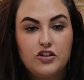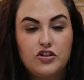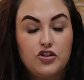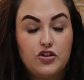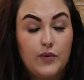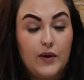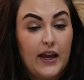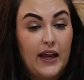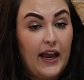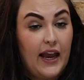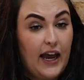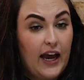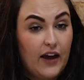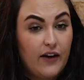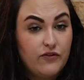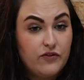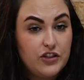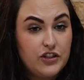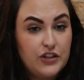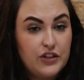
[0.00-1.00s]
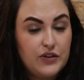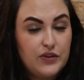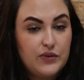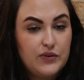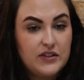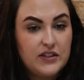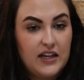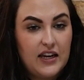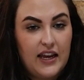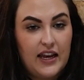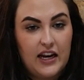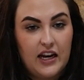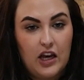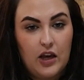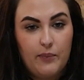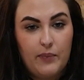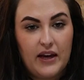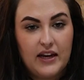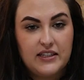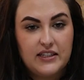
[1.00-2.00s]
Do I have to use an
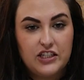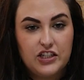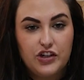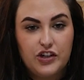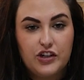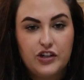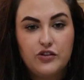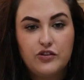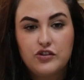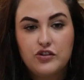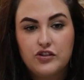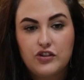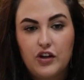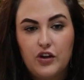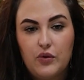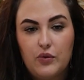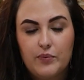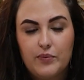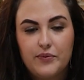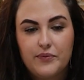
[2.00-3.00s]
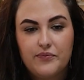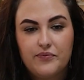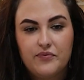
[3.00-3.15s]
antibacterial soap?